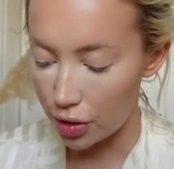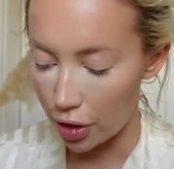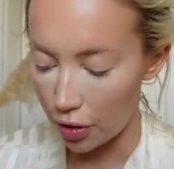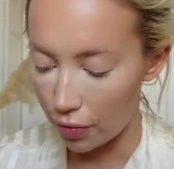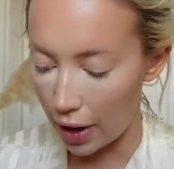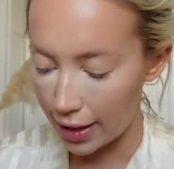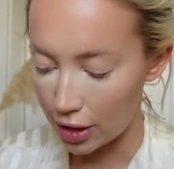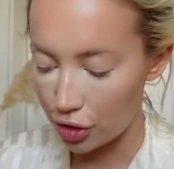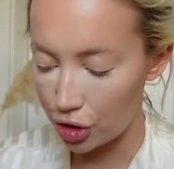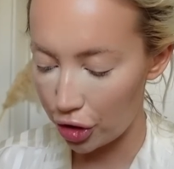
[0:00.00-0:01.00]
to and
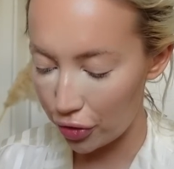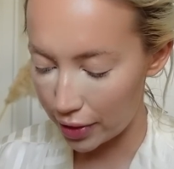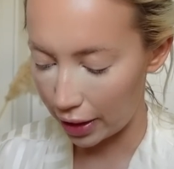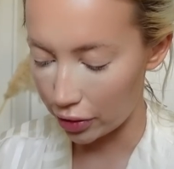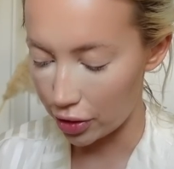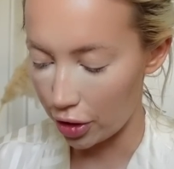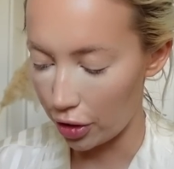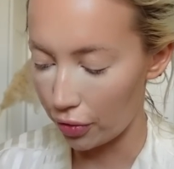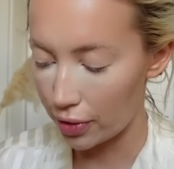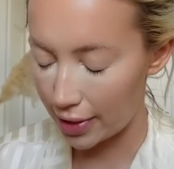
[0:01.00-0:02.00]
is choosing
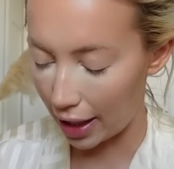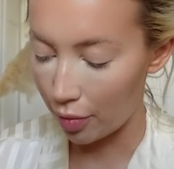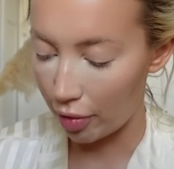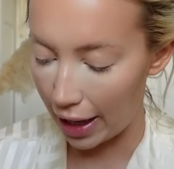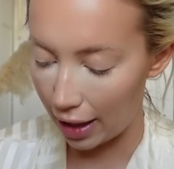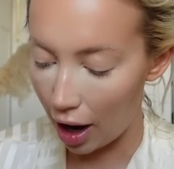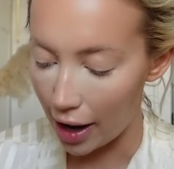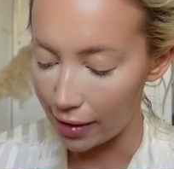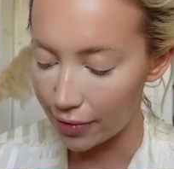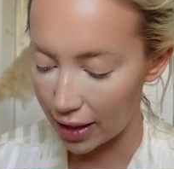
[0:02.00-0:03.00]
to celebrate
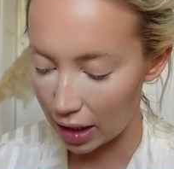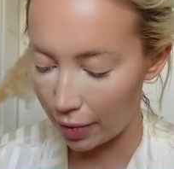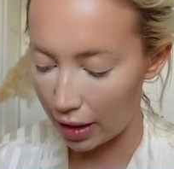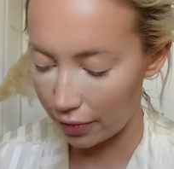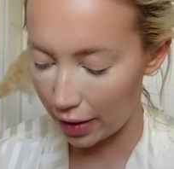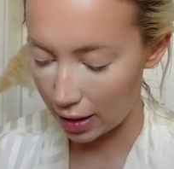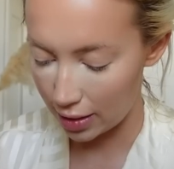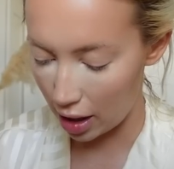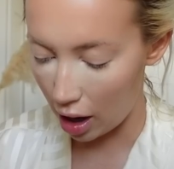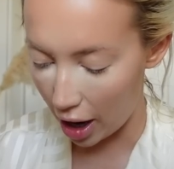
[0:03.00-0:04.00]
life, celebrate the
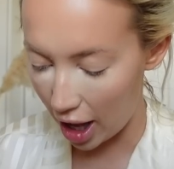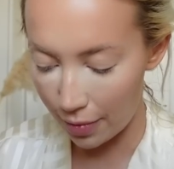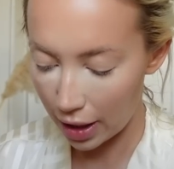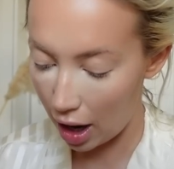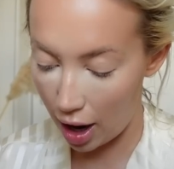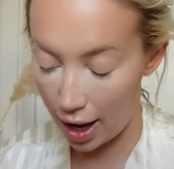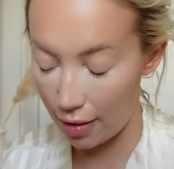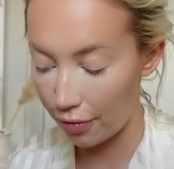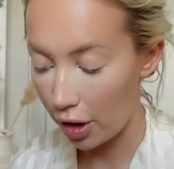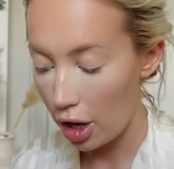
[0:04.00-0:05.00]
fact that I am
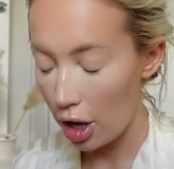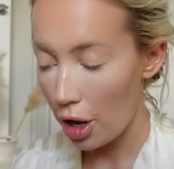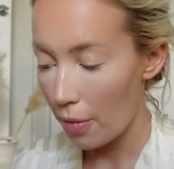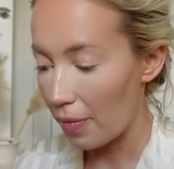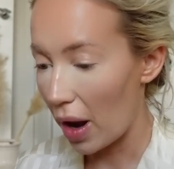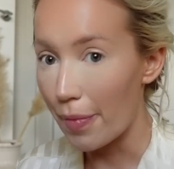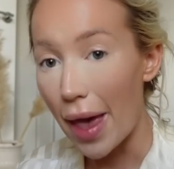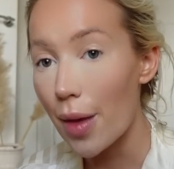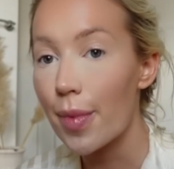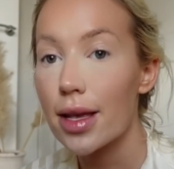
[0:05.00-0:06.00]
alive, my
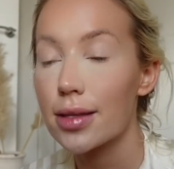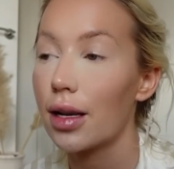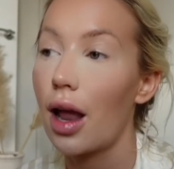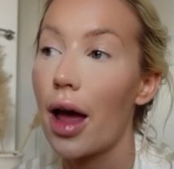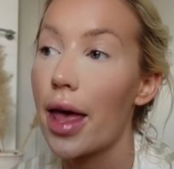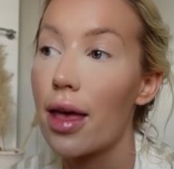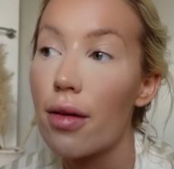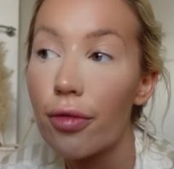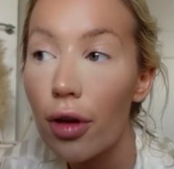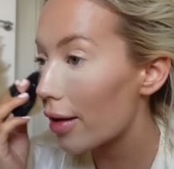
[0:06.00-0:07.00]
baby is
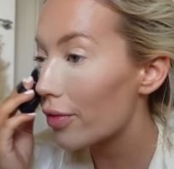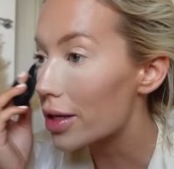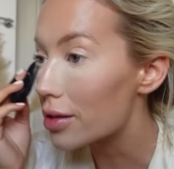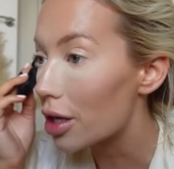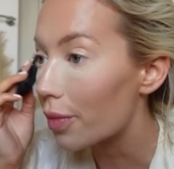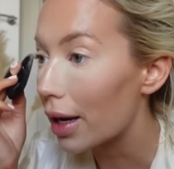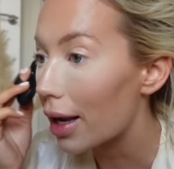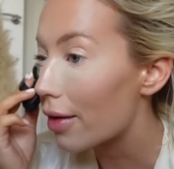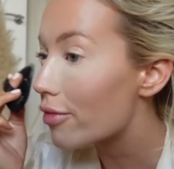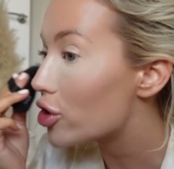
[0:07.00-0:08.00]
alive, life is to be
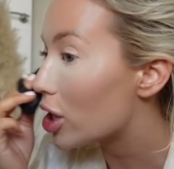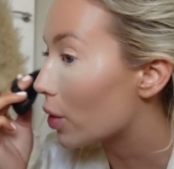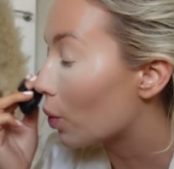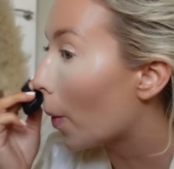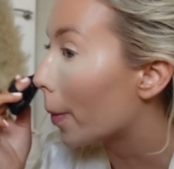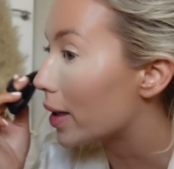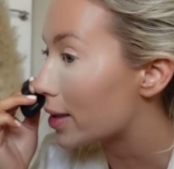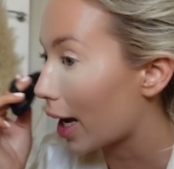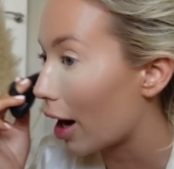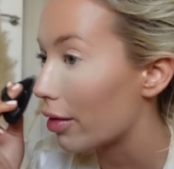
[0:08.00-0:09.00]
lived, she would want me
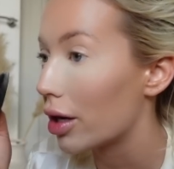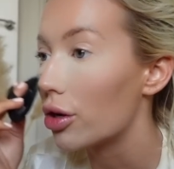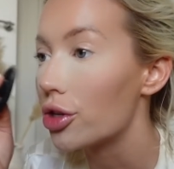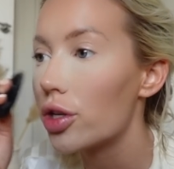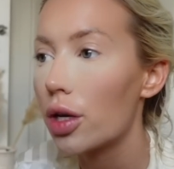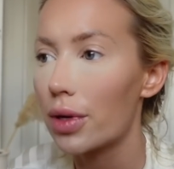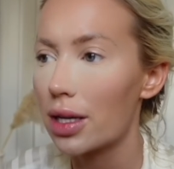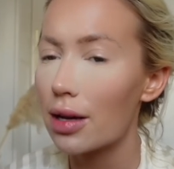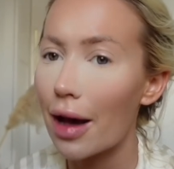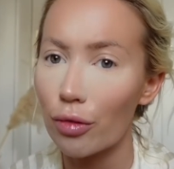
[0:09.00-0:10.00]
to carry on, she would
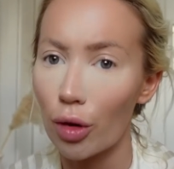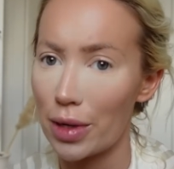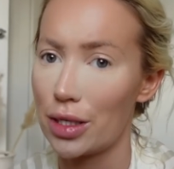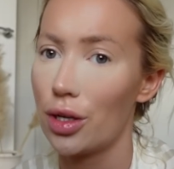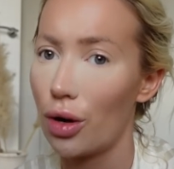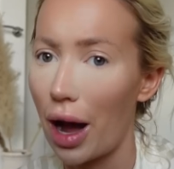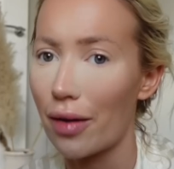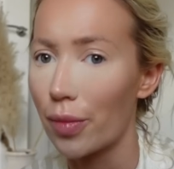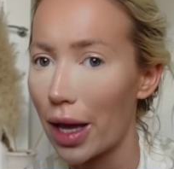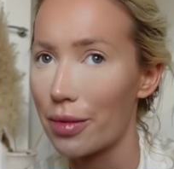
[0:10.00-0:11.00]
never want me to not
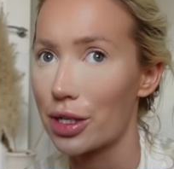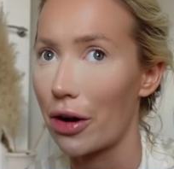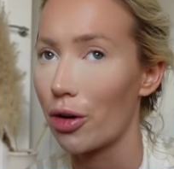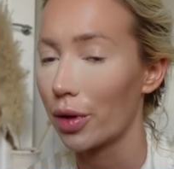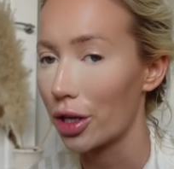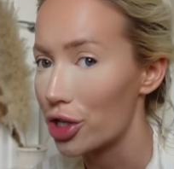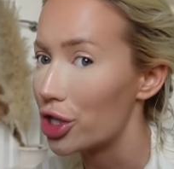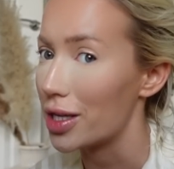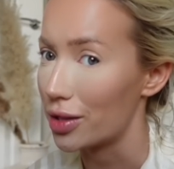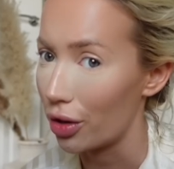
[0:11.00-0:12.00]
have a baby shower because
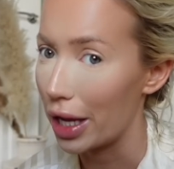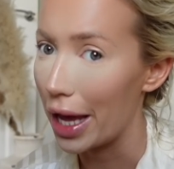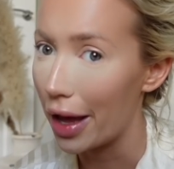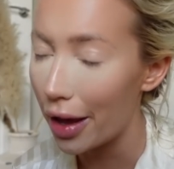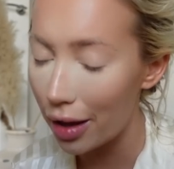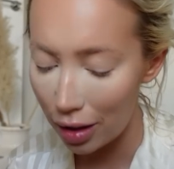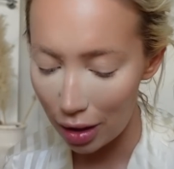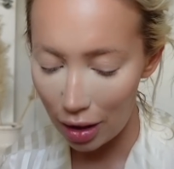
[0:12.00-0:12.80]
she's not here.